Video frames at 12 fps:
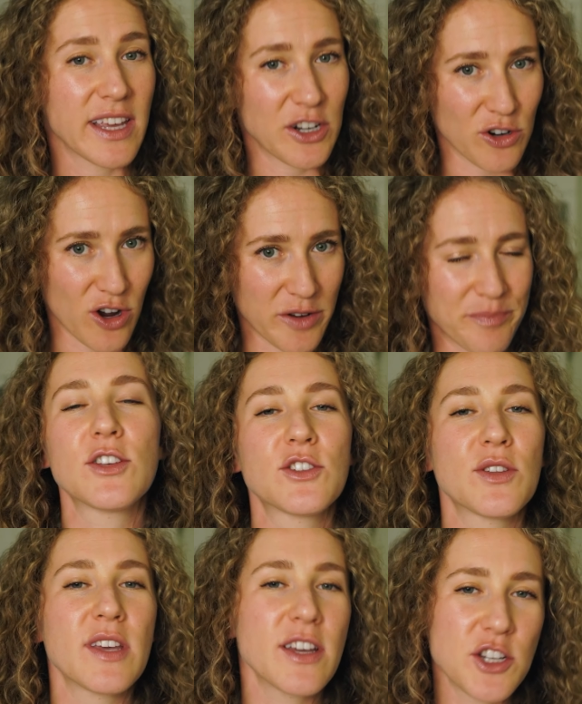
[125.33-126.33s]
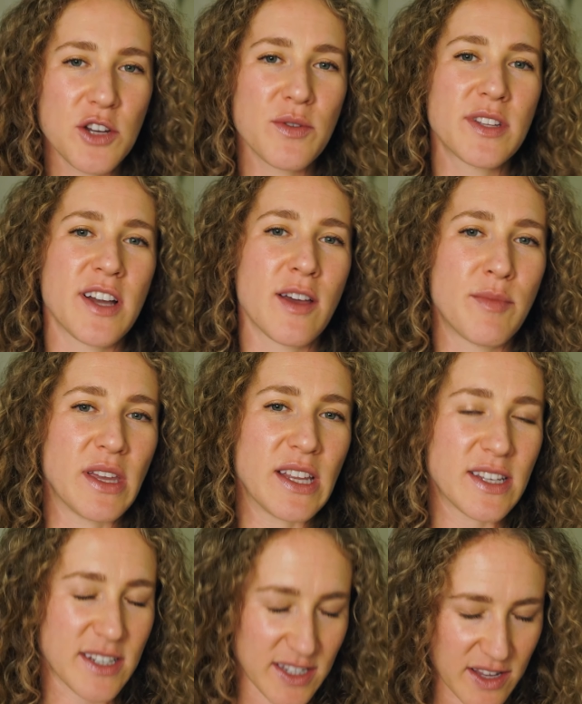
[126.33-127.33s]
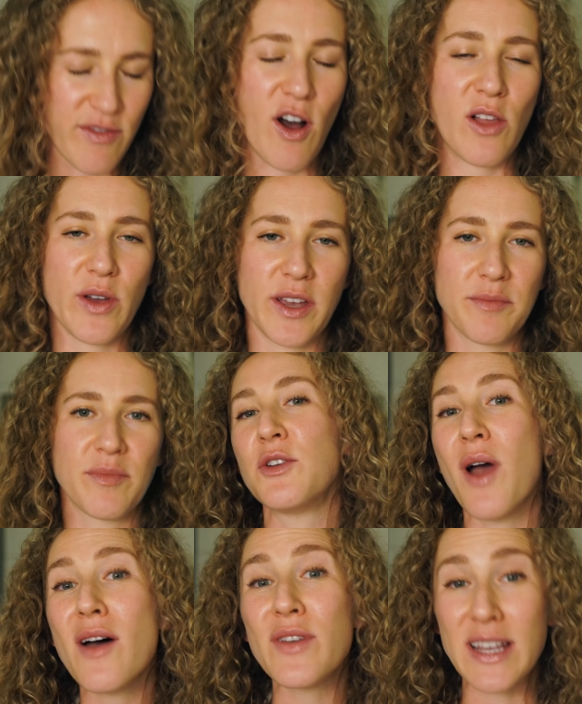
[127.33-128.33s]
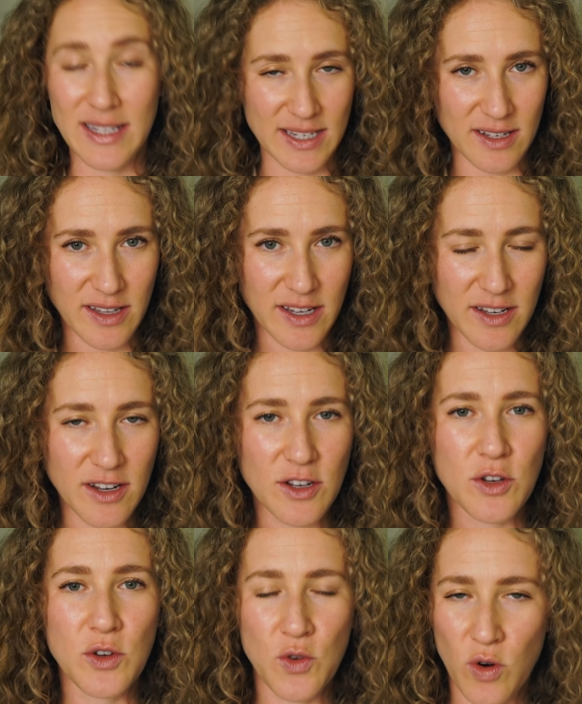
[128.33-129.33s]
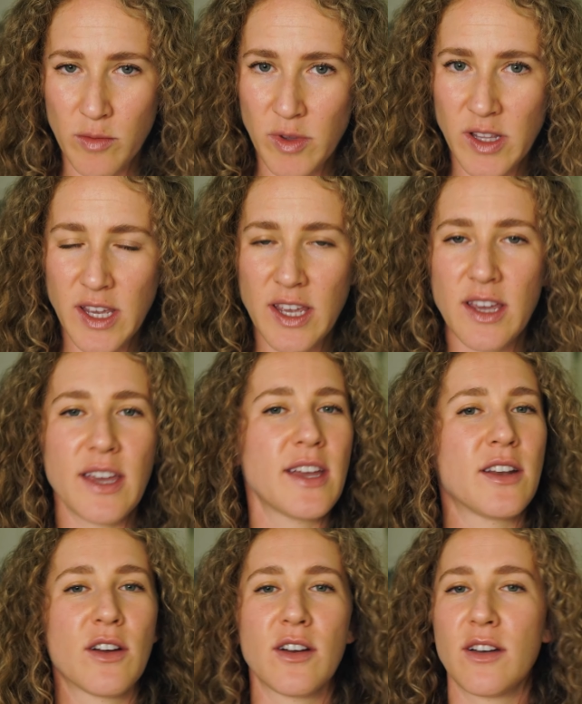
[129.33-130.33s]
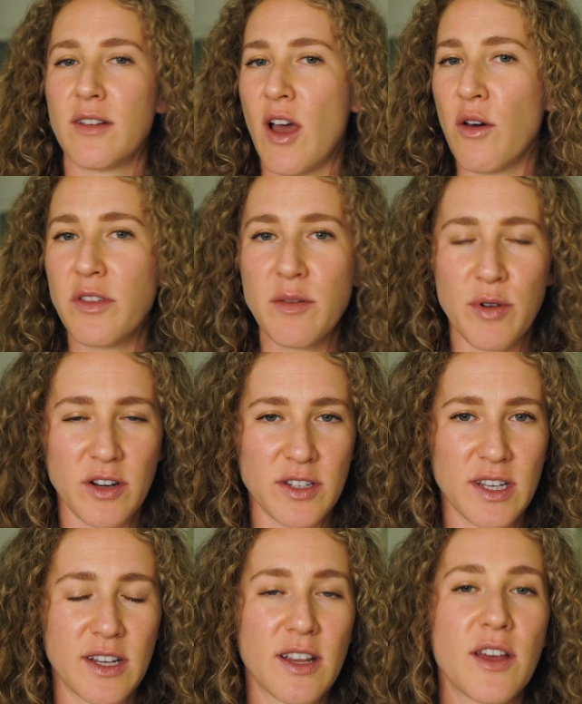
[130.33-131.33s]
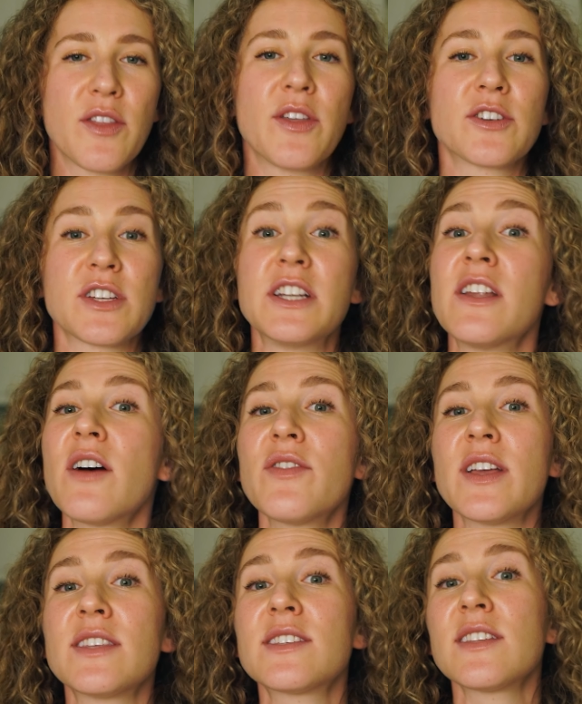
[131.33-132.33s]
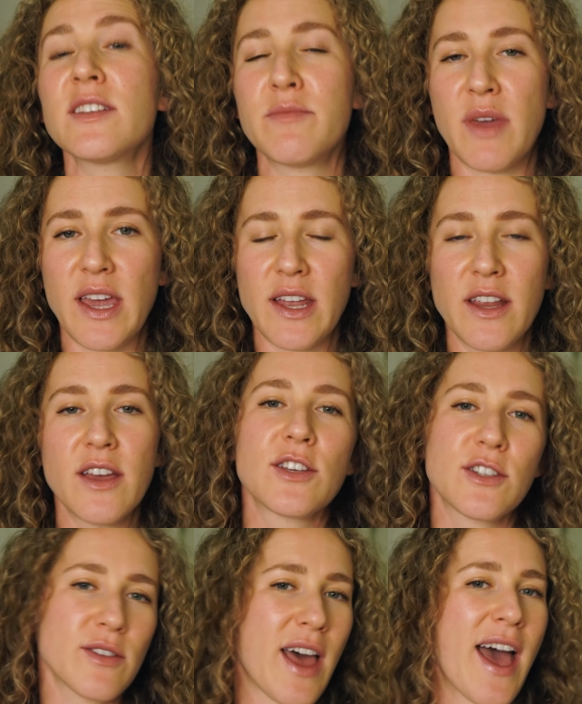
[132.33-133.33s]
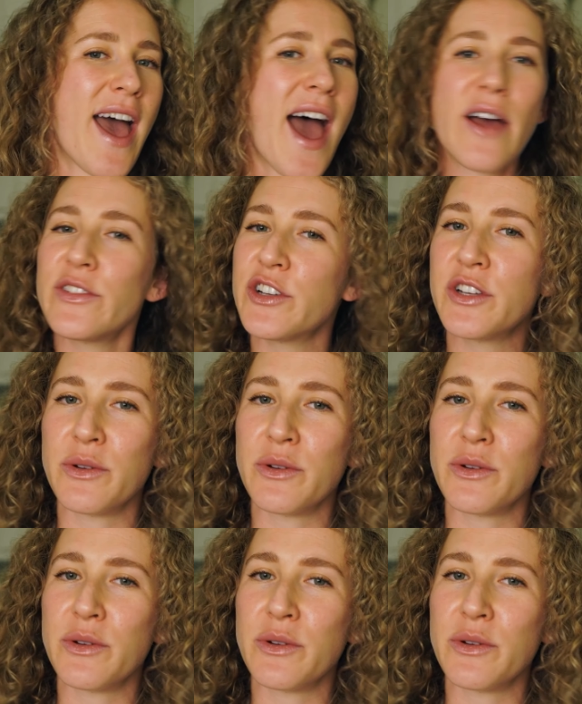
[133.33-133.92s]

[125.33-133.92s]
later on. So the issue with diabetes is the following. You have insulin. Normally, in a healthy person, there's enough insulin made so that after